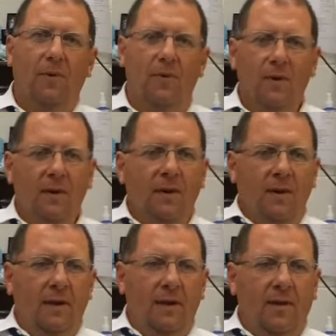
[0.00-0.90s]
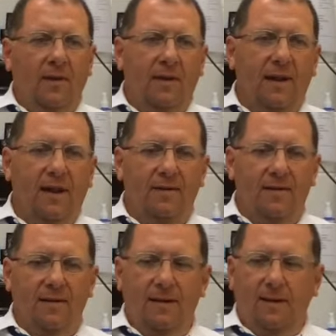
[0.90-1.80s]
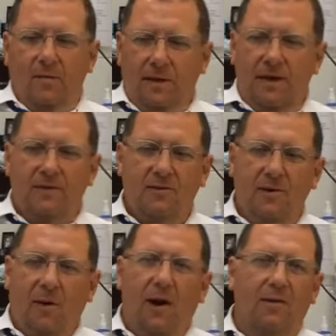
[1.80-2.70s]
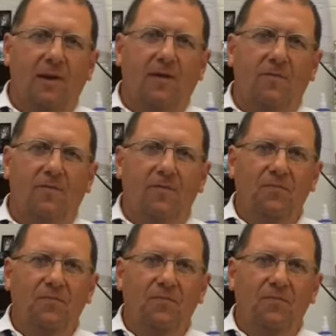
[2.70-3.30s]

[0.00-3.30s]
And, and I think that, you know, kids go out there